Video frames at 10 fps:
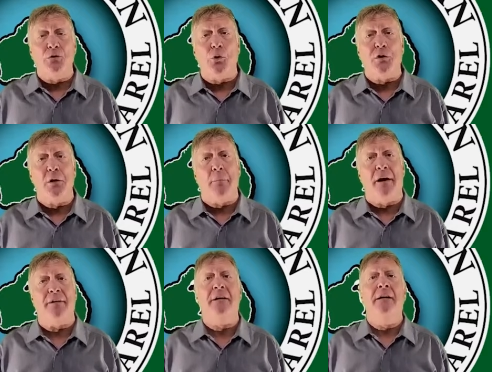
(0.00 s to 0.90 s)
talking
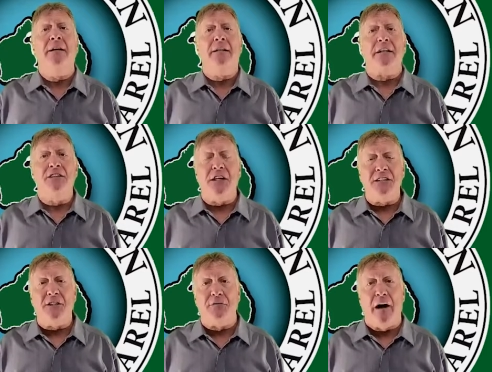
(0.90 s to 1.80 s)
about
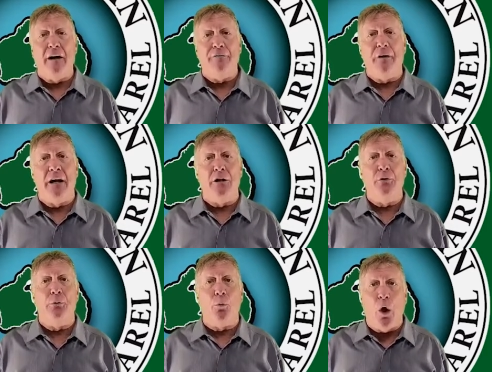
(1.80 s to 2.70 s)
congestive heart
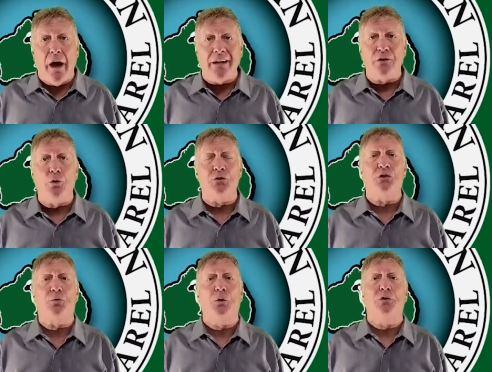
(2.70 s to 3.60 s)
failure and why it
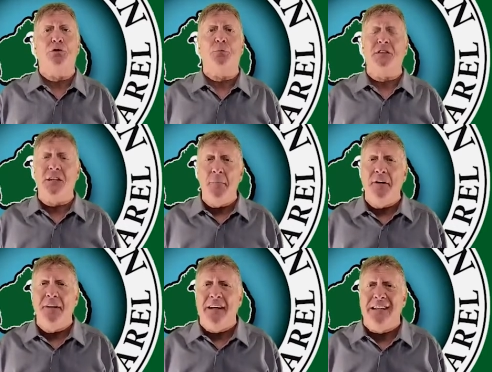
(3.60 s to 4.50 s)
causes wounds. But some
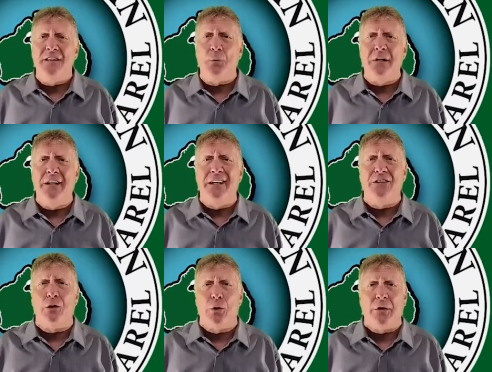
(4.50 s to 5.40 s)
of the things that we
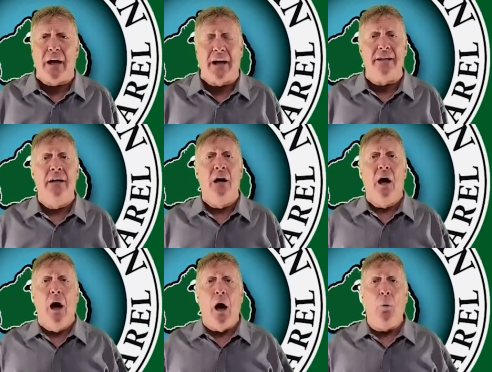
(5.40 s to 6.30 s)
need to look at
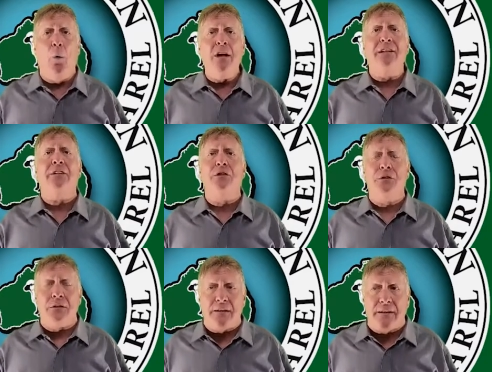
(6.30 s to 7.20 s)
are what
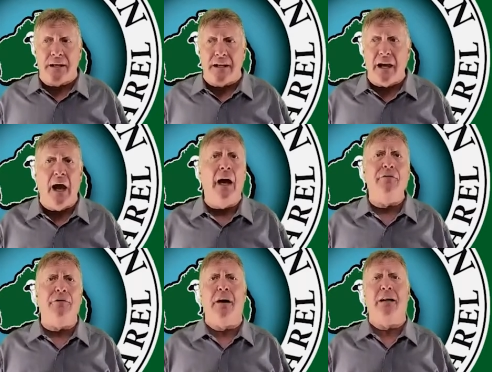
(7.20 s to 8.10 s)
the
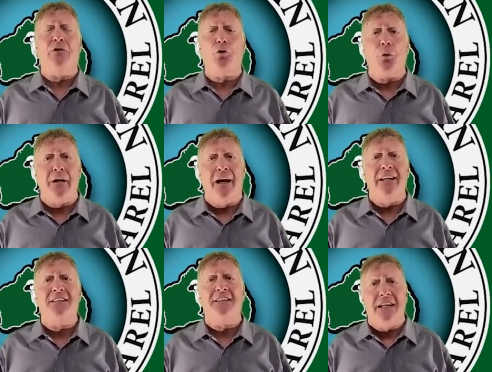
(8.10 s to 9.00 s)
heart failure
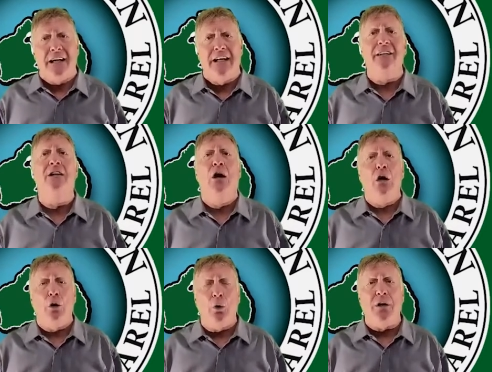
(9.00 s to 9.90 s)
creates in
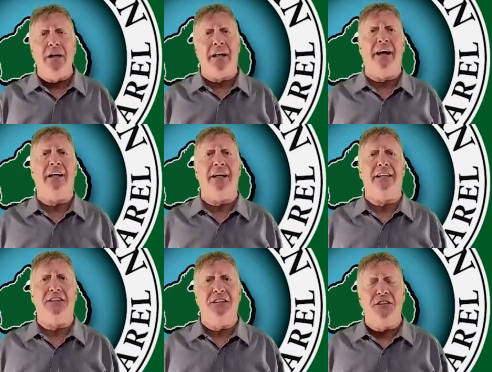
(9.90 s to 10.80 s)
looking at our
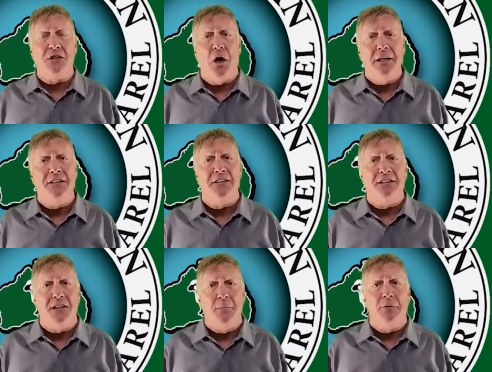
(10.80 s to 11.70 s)
legs in signs and
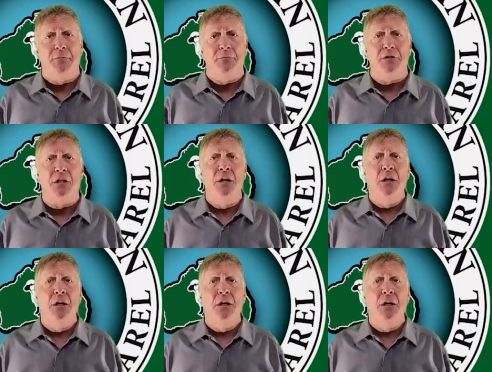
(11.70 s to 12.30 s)
symptoms.